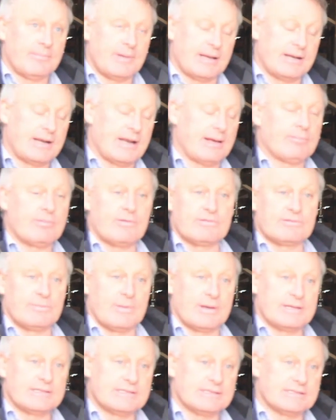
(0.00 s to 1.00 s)
a number of
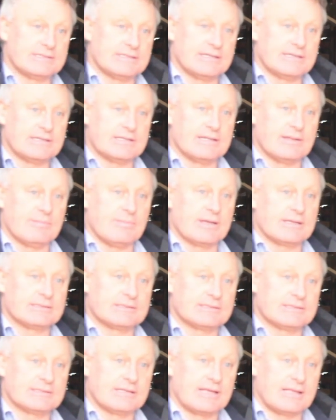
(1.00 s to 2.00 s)
species into the
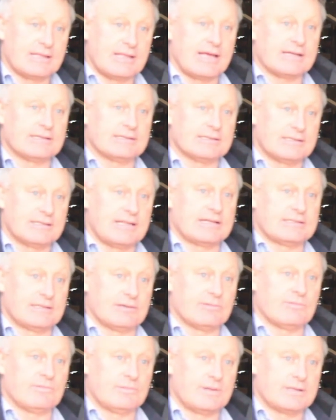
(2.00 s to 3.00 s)
mix, that's
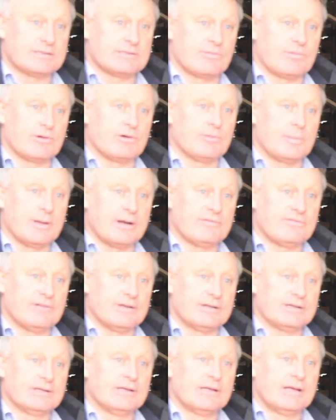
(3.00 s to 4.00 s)
a real
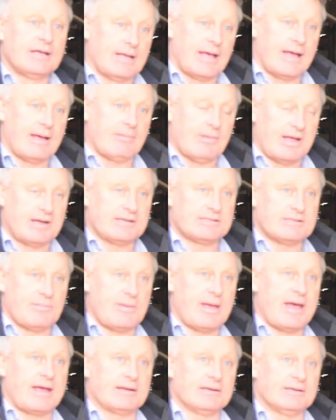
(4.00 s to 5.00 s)
benefit, and it's
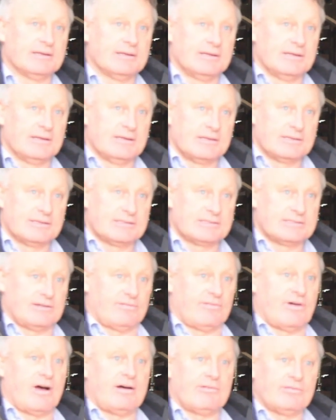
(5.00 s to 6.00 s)
about
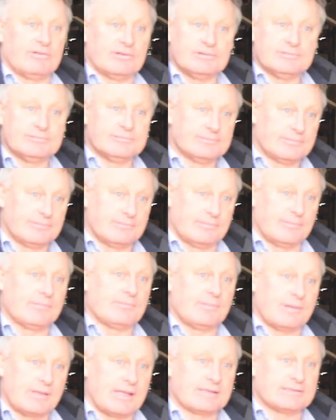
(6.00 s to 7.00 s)
survival.
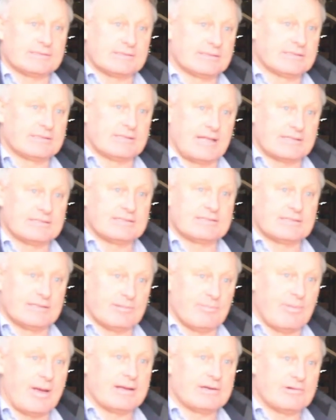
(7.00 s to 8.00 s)
That's the
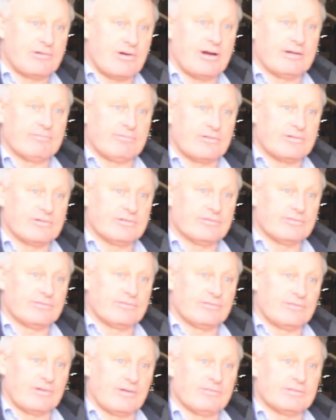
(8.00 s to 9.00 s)
main driver
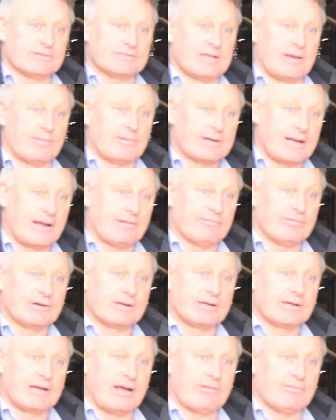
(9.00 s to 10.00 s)
of a summer
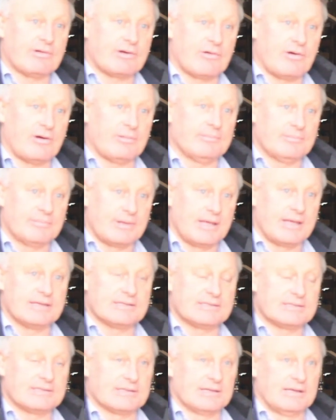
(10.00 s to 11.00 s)
cover crop,
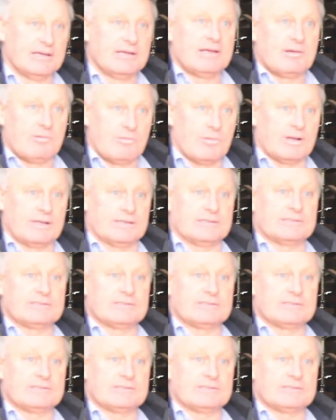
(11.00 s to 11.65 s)
is will it